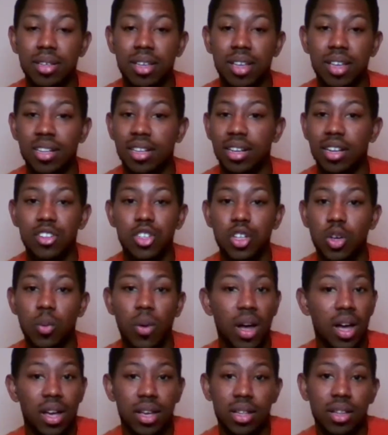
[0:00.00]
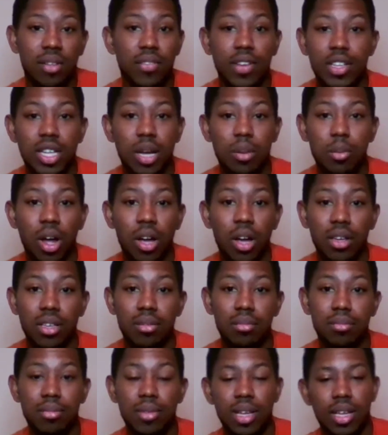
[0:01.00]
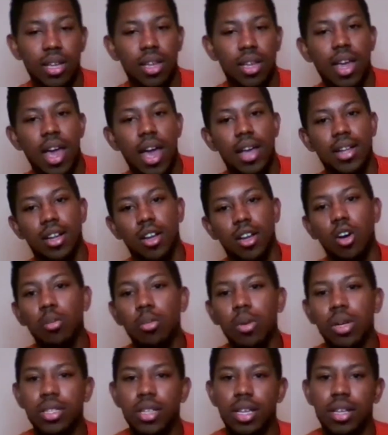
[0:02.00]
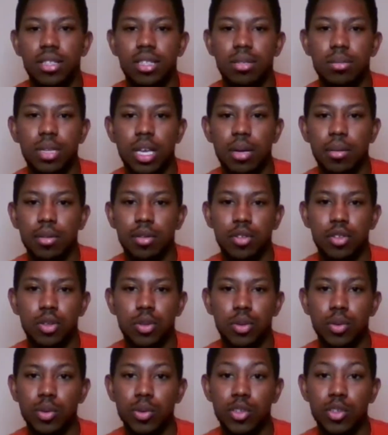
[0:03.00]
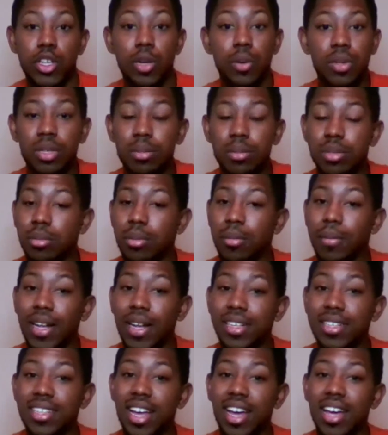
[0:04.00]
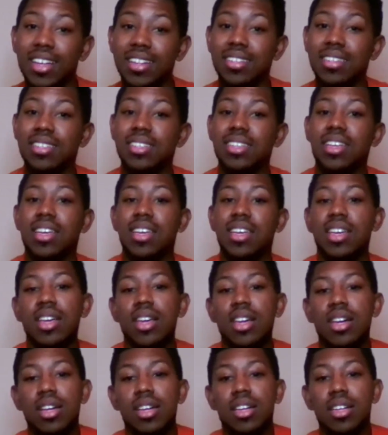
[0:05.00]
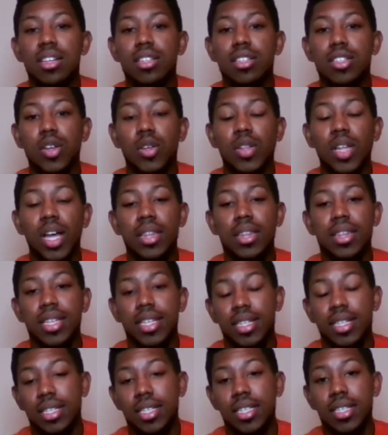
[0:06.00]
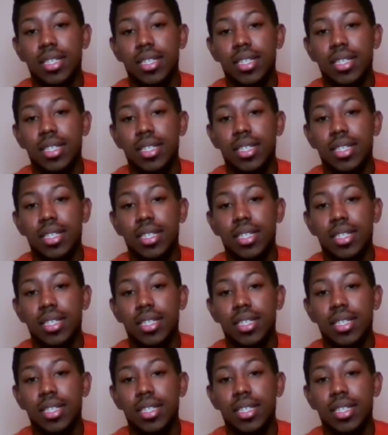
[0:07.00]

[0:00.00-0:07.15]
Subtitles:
in a nutshell, why I love A$AP Rocky. And I hope one day to be able to share with him some of my designs so that then he